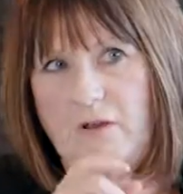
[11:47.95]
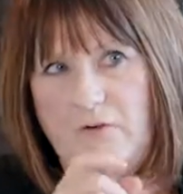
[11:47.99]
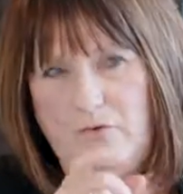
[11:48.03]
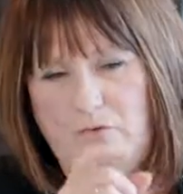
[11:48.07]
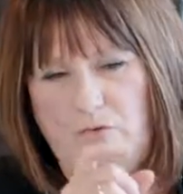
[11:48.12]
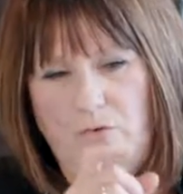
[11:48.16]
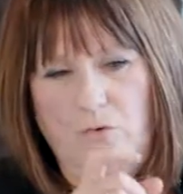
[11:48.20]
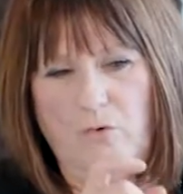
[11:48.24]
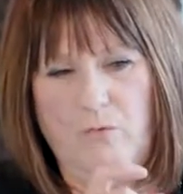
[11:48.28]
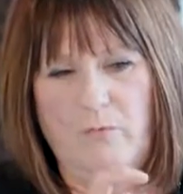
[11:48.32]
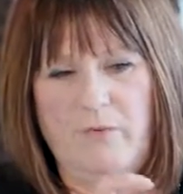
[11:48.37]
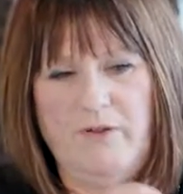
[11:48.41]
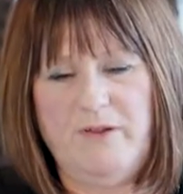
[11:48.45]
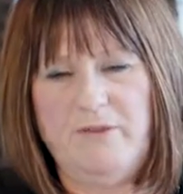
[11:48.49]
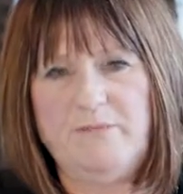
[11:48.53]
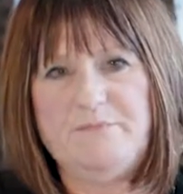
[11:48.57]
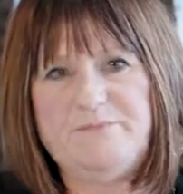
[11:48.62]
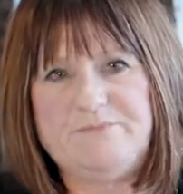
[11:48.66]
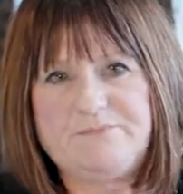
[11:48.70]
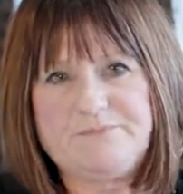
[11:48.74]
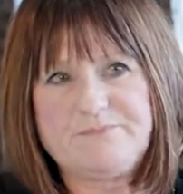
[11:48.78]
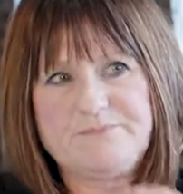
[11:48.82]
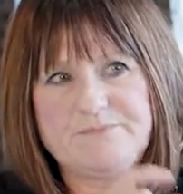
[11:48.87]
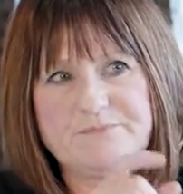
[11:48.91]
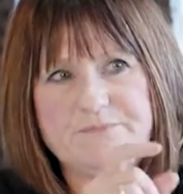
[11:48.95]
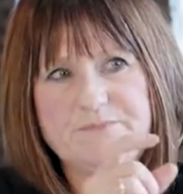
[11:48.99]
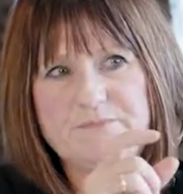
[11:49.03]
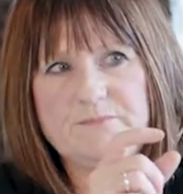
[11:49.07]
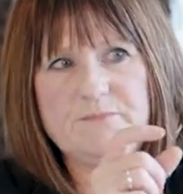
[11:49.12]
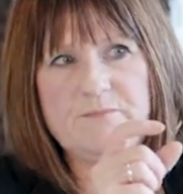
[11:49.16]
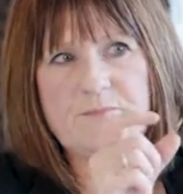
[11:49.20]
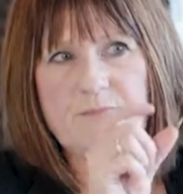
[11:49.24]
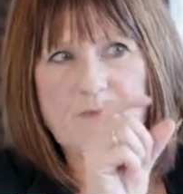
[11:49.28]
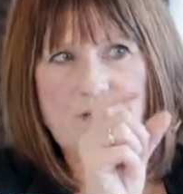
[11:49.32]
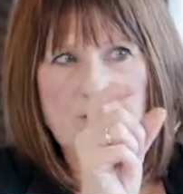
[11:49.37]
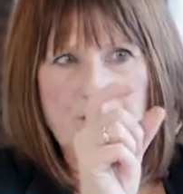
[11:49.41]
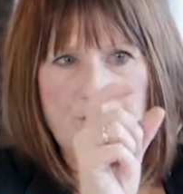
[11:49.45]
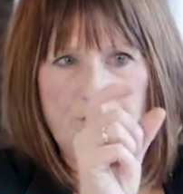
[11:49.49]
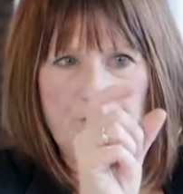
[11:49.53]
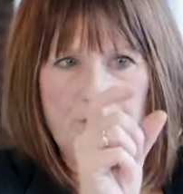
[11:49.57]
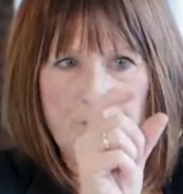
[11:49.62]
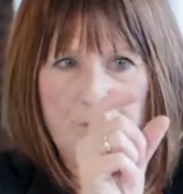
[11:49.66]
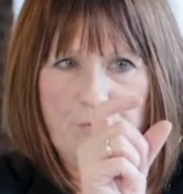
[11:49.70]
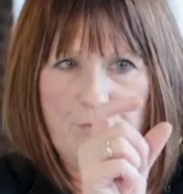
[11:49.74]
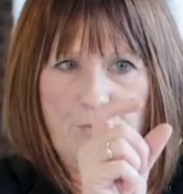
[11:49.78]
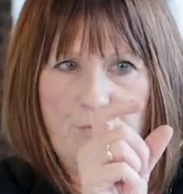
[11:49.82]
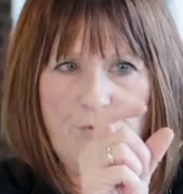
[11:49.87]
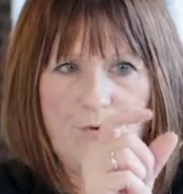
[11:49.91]
So normally, if it's
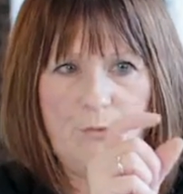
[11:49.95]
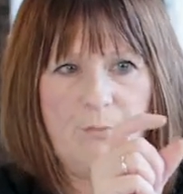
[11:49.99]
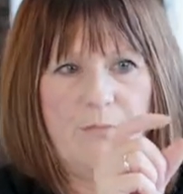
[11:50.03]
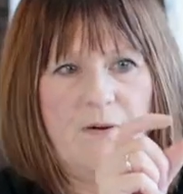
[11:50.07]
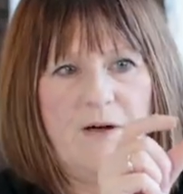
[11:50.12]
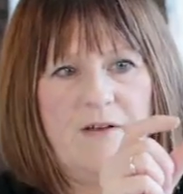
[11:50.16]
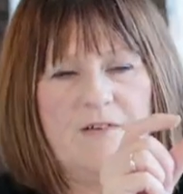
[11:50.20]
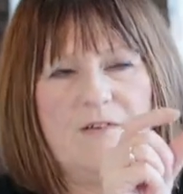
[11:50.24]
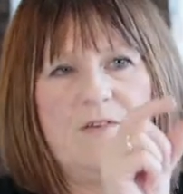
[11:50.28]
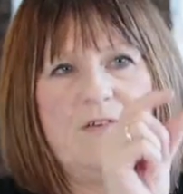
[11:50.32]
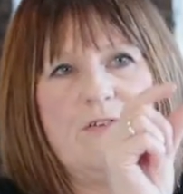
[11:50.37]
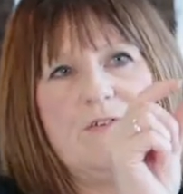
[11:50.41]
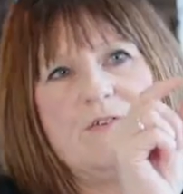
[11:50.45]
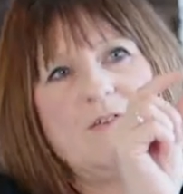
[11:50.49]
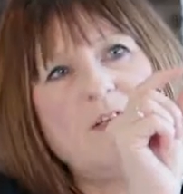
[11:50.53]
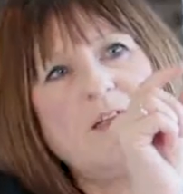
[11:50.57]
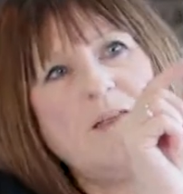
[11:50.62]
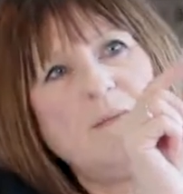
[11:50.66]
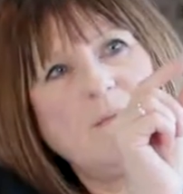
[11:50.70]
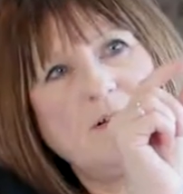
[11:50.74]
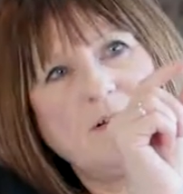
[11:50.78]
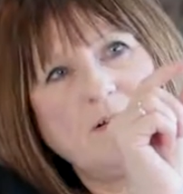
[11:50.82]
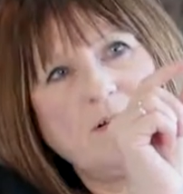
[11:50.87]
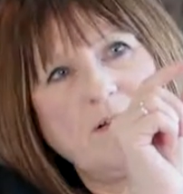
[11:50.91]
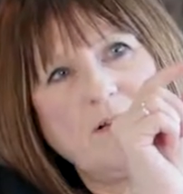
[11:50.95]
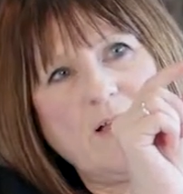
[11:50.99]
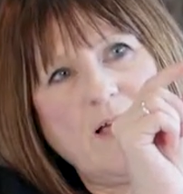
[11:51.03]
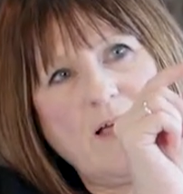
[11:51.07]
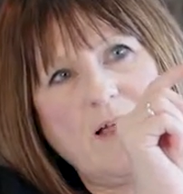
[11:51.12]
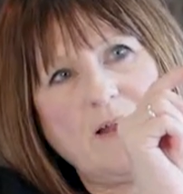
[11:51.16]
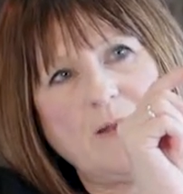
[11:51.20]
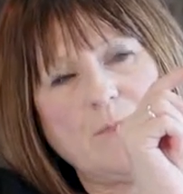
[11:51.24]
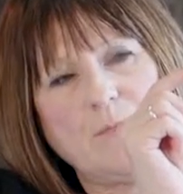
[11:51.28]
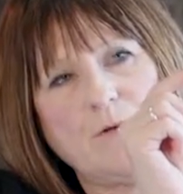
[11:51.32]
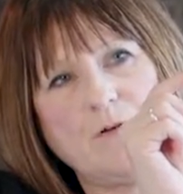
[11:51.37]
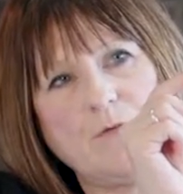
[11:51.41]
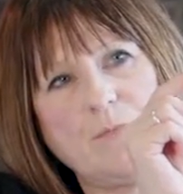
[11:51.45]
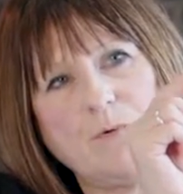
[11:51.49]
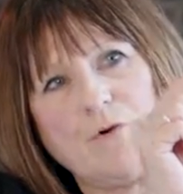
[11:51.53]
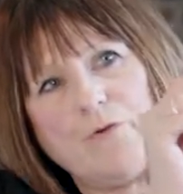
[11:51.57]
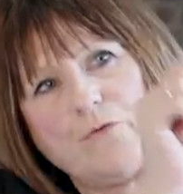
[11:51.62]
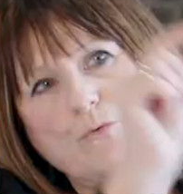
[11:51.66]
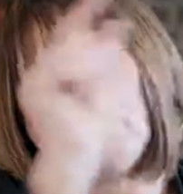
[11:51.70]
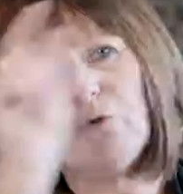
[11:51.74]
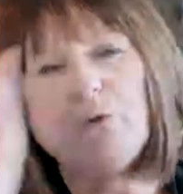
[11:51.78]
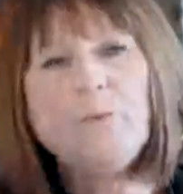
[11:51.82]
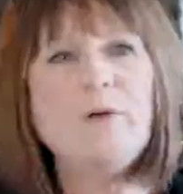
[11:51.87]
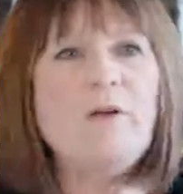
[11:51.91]
a border pattern, it's the same little element, but
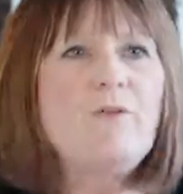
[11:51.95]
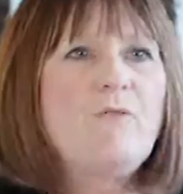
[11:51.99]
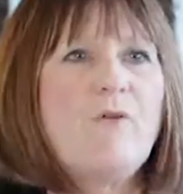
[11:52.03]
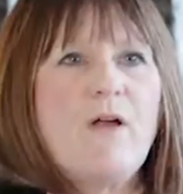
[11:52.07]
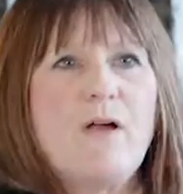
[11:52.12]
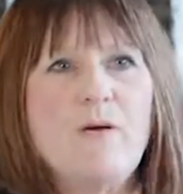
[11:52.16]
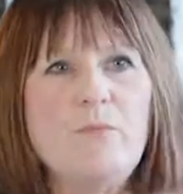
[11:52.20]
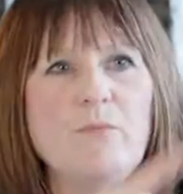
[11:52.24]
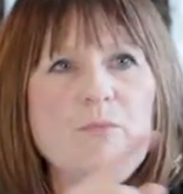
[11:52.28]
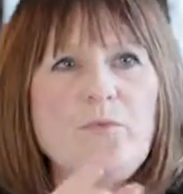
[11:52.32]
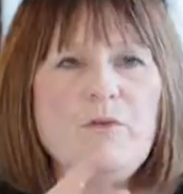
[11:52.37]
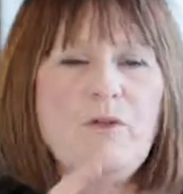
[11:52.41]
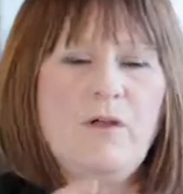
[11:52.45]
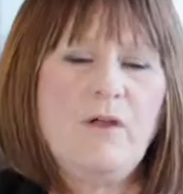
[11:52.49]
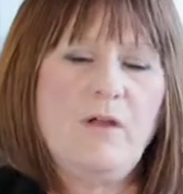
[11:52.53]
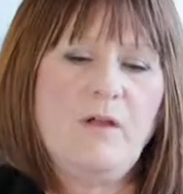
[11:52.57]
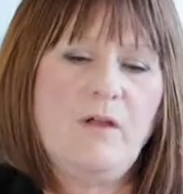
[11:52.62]
it's all the way around.